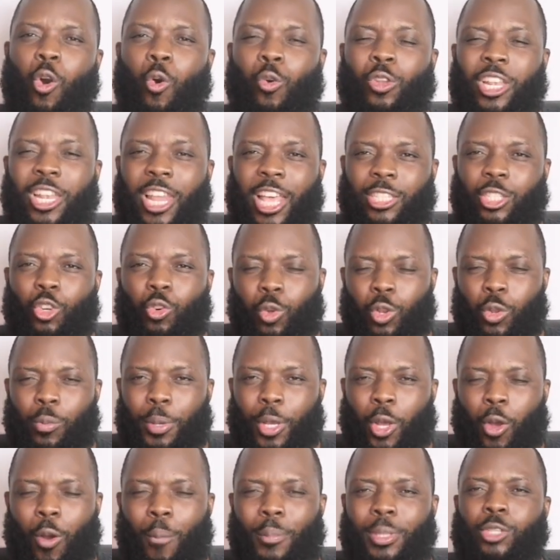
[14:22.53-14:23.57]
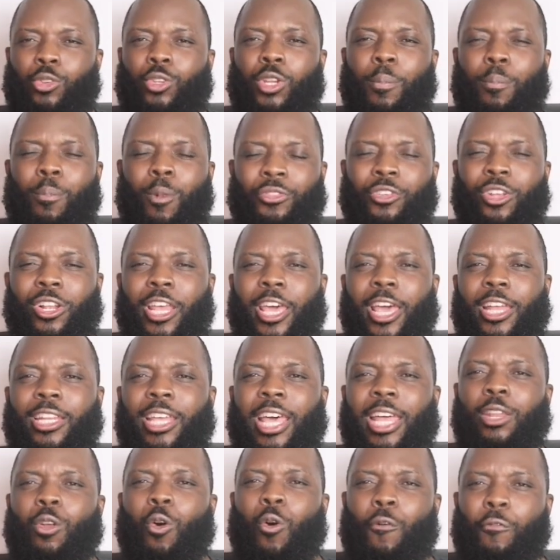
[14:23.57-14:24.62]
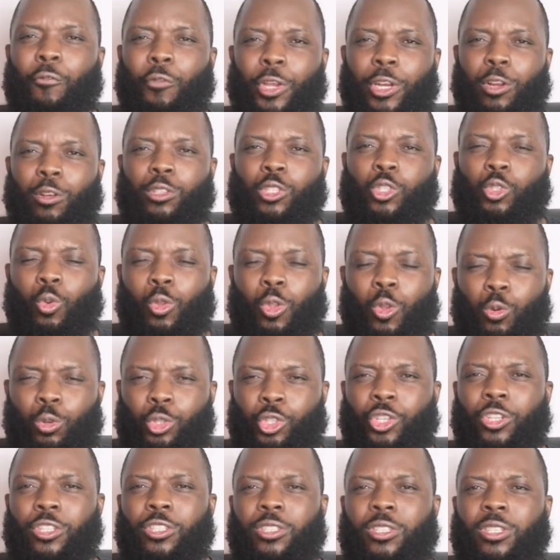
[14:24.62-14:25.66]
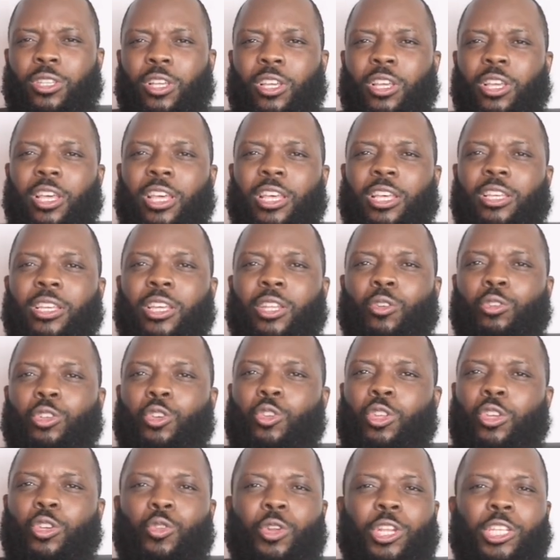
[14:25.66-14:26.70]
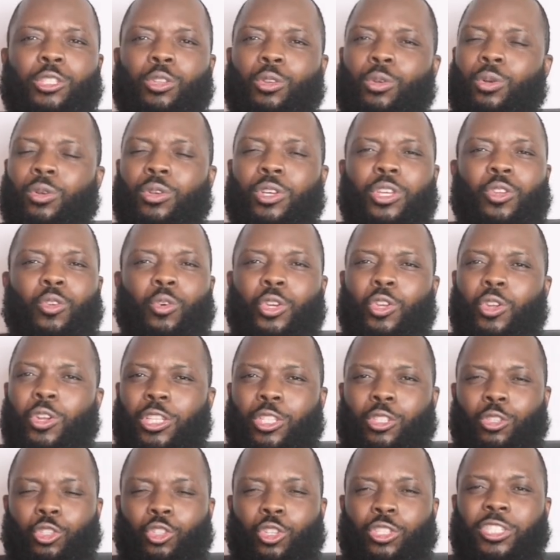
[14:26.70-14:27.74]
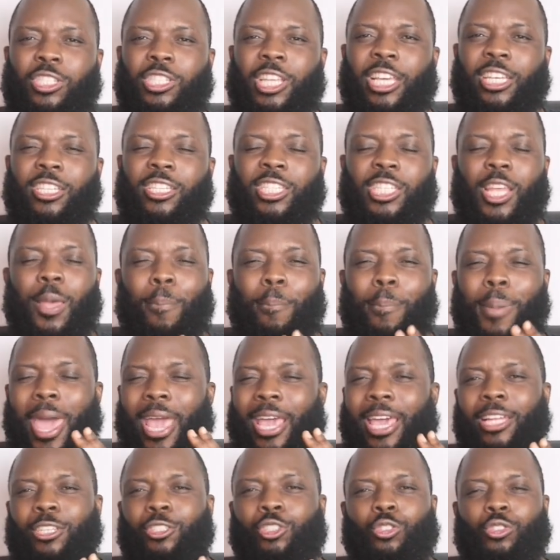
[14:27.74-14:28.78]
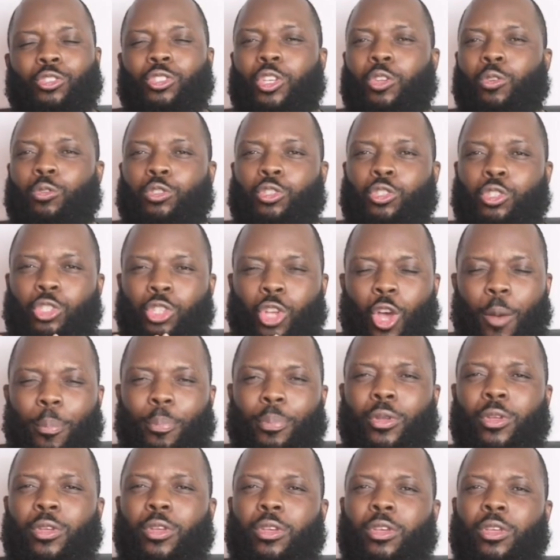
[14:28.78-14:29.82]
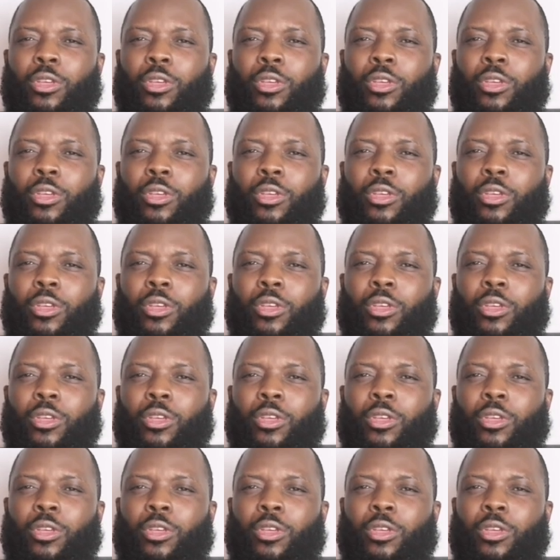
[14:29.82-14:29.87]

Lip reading: unless you're going to be coming to the motherland and offering us solutions, you know, you need to just take a step back and just, you know, stop